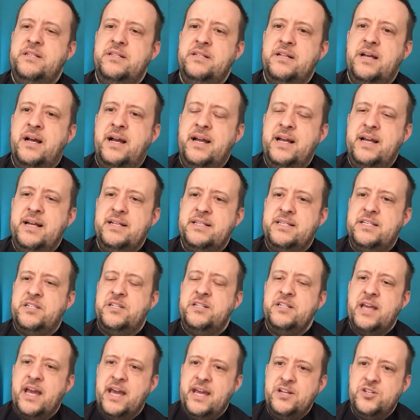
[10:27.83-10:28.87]
I
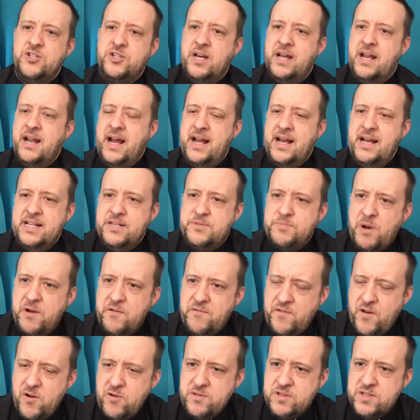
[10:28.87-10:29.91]
disengage. And it's my
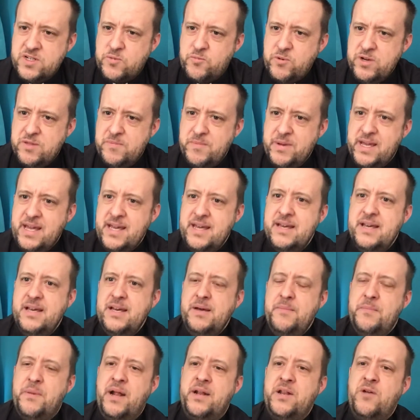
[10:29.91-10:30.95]
phone that's with me,
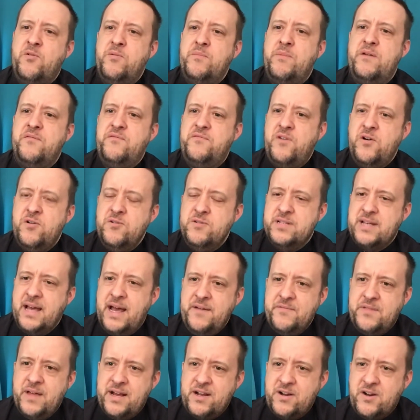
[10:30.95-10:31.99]
but I don't want my phone to
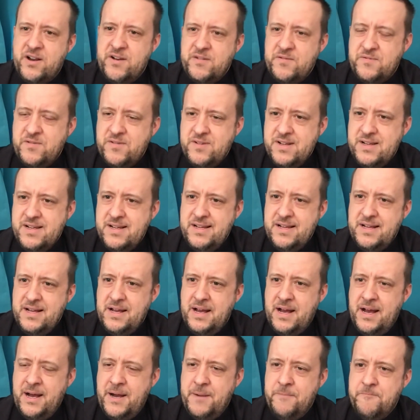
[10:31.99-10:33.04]
have that kind
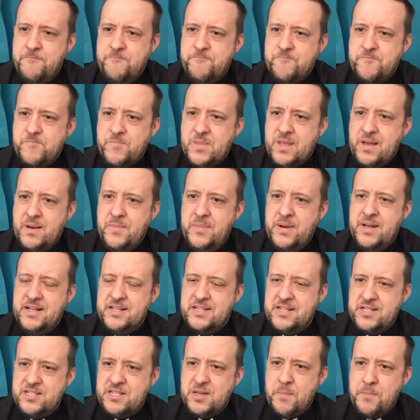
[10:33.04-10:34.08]
of
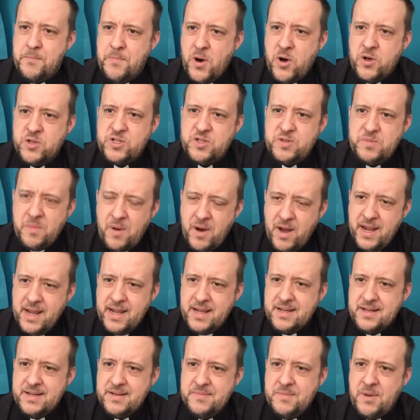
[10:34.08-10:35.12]
ability to boss
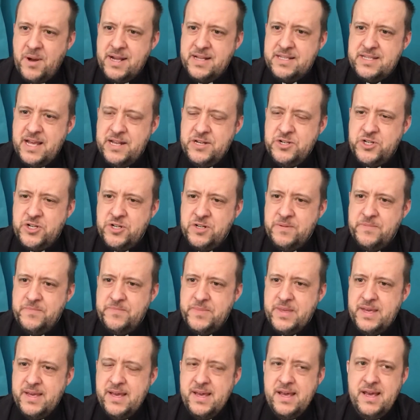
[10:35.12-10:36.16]
my attention.
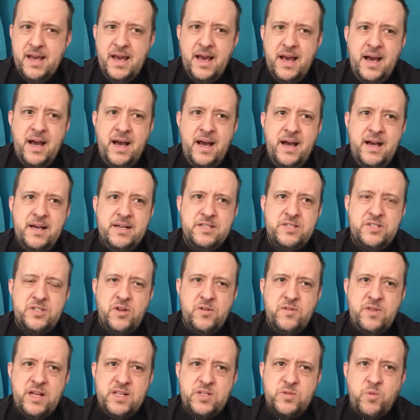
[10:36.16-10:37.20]
So
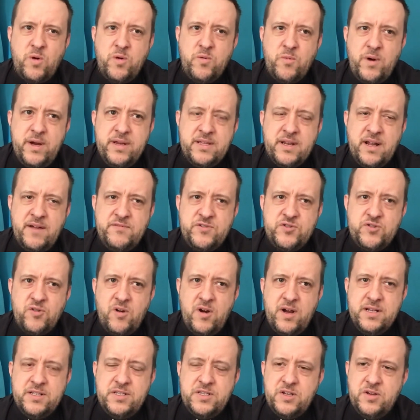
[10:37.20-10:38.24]
that's one way that I've
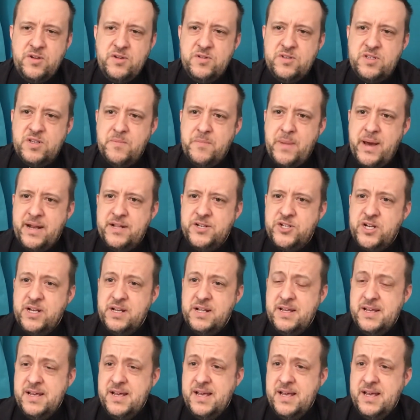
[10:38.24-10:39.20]
tried to manage it.